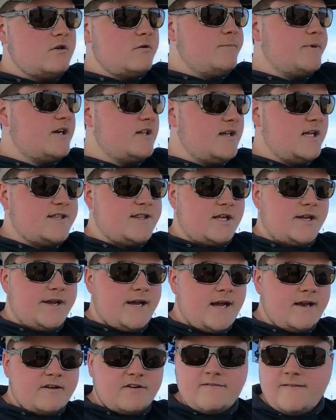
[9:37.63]
to open and let the
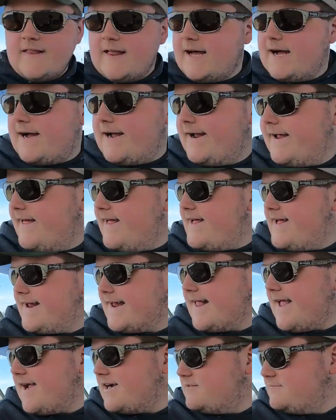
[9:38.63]
gas fly.
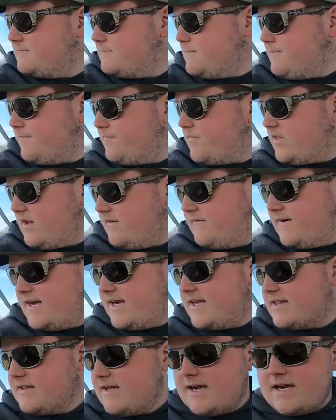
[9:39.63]
If I
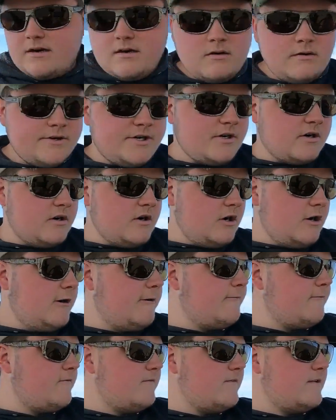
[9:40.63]
hit that, it'll turn
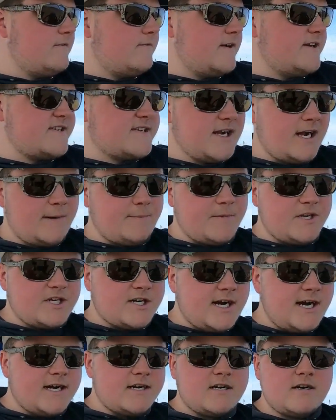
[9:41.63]
off. If I stop the
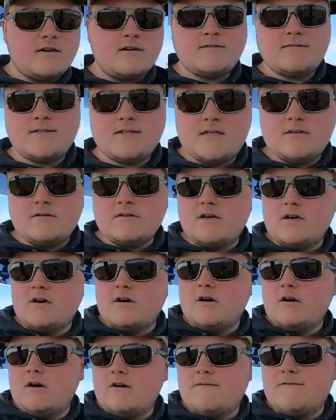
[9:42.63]
tractor, it'll
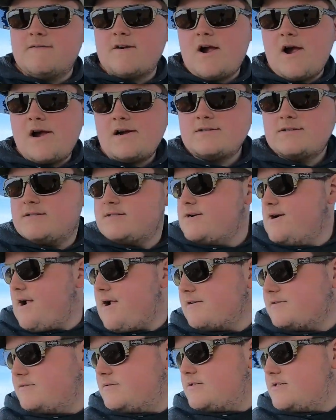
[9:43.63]
turn off.
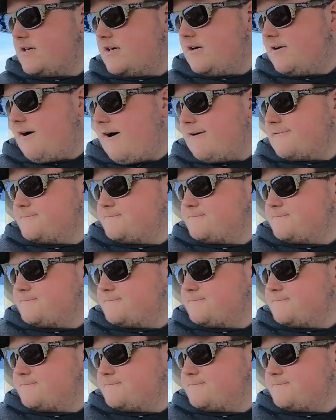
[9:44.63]
So